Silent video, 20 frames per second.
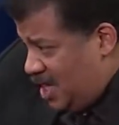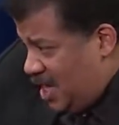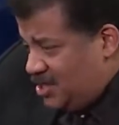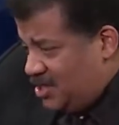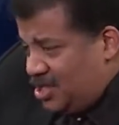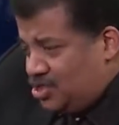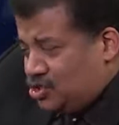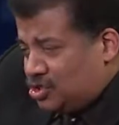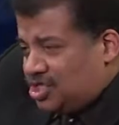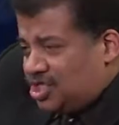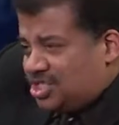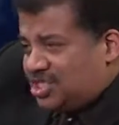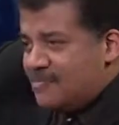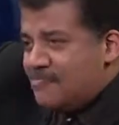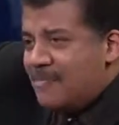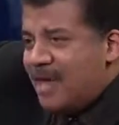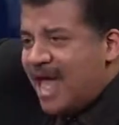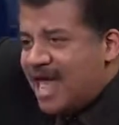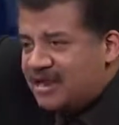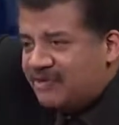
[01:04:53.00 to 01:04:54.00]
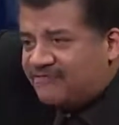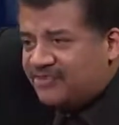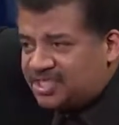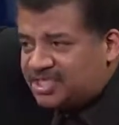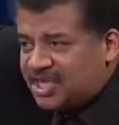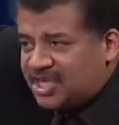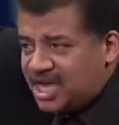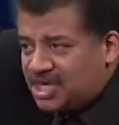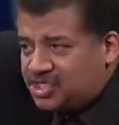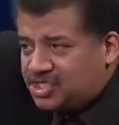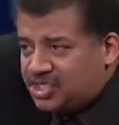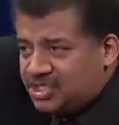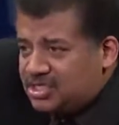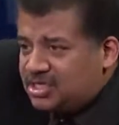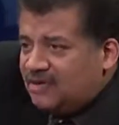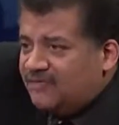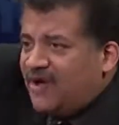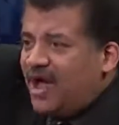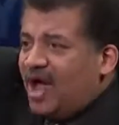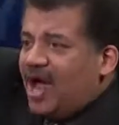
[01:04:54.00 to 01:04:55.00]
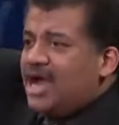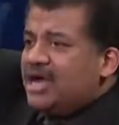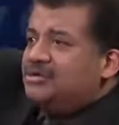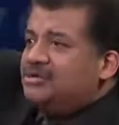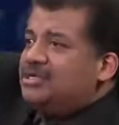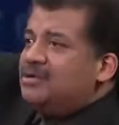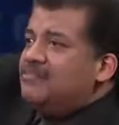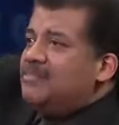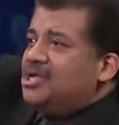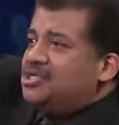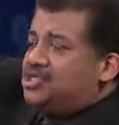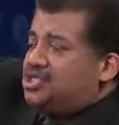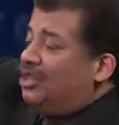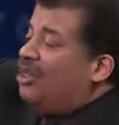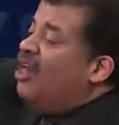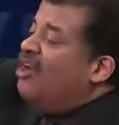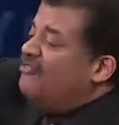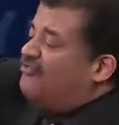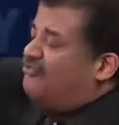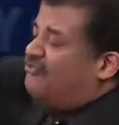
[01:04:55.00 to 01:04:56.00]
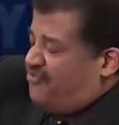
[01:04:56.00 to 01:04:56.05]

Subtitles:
And these are just the manifestations of higher dimensional